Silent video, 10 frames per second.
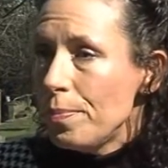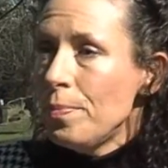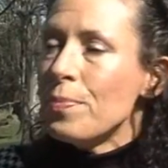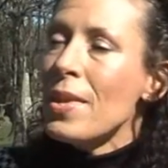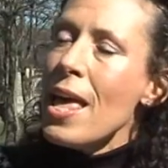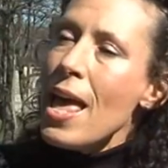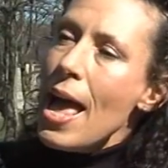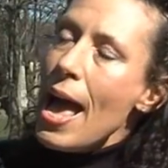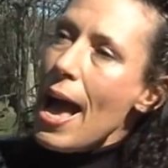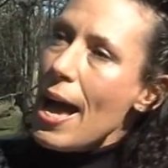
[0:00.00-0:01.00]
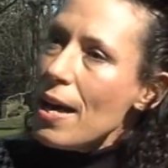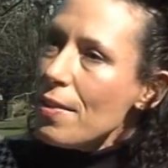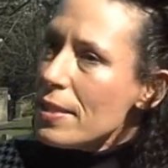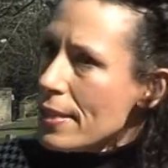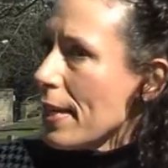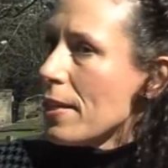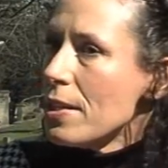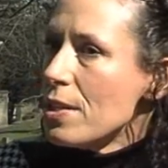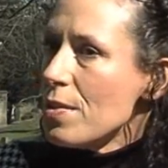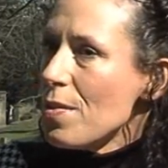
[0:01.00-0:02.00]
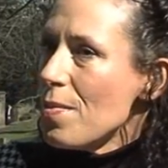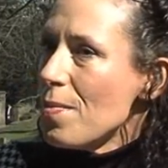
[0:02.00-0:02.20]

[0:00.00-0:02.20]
The second